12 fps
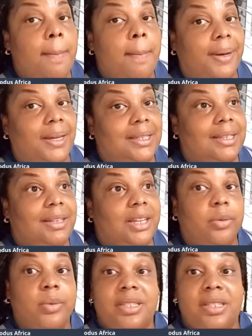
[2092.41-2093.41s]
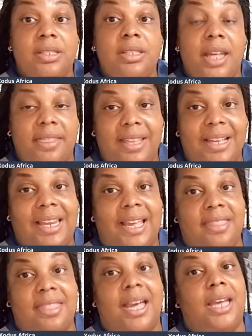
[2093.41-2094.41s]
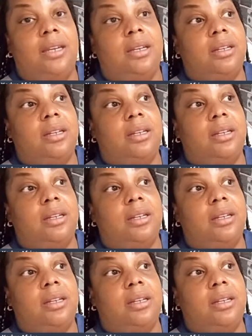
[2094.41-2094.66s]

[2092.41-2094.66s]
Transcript: But there was nothing like that